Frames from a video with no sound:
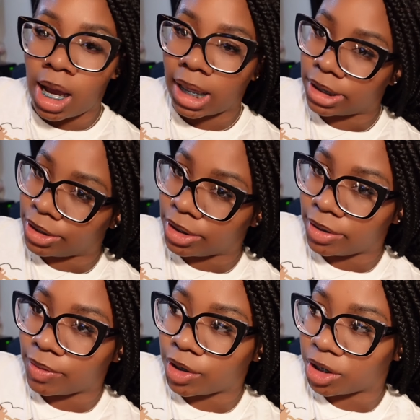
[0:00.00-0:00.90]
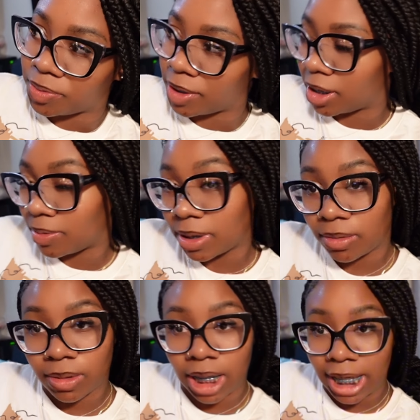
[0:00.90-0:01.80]
I literally was just putting up
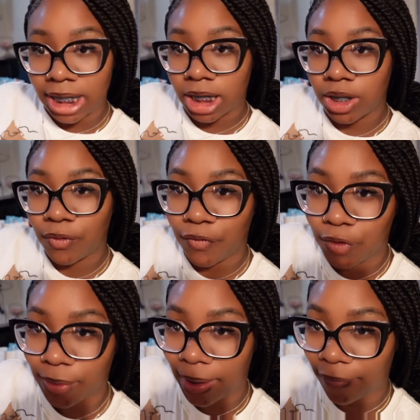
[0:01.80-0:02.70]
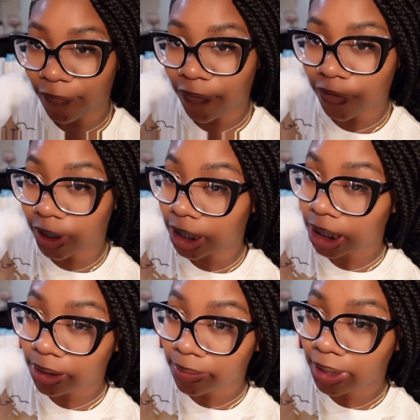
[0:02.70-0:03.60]
some lights for my
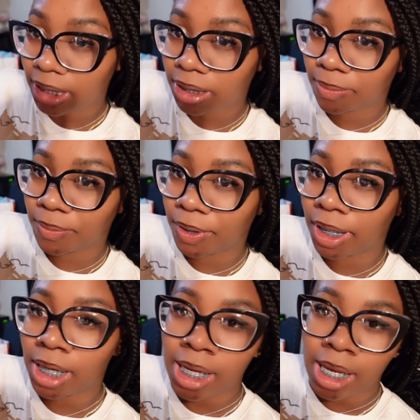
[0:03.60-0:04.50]
friendsmas, but